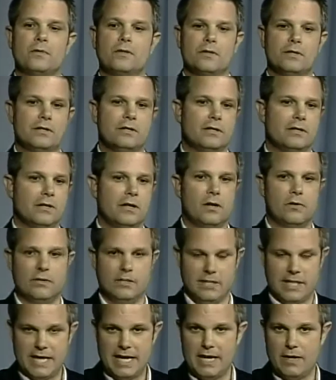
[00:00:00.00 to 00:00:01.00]

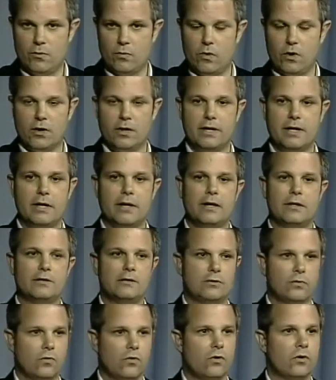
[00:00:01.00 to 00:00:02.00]
Is the heat working?
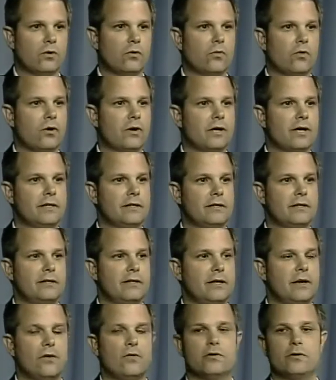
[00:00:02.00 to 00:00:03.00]
Is the water working? Did
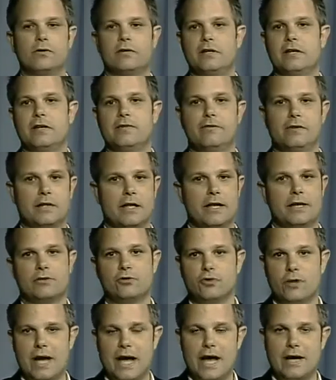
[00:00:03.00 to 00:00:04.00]
the owner leave a lot
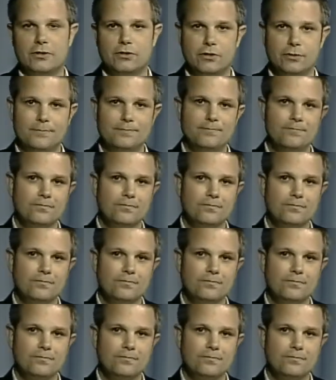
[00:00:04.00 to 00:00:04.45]
of trash?